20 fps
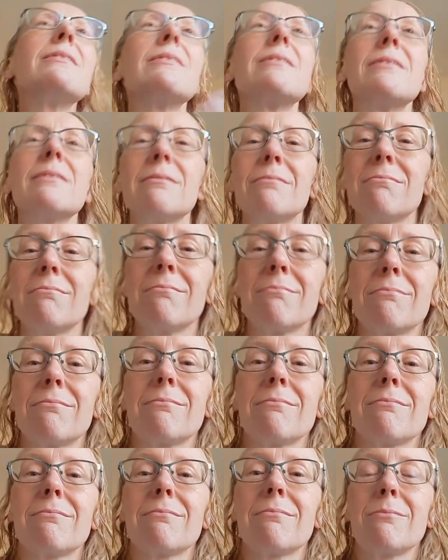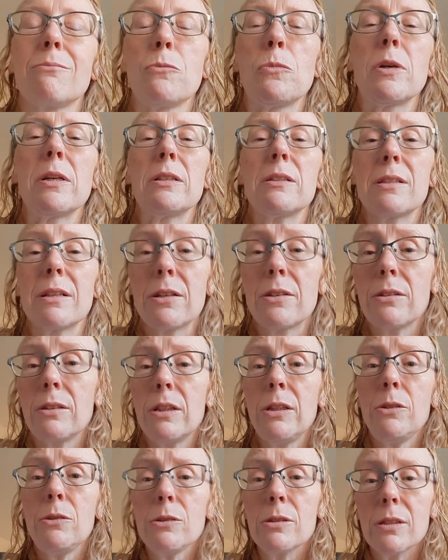what is there to lose except
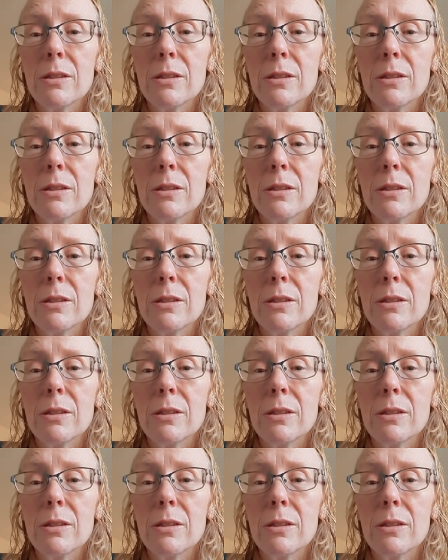maybe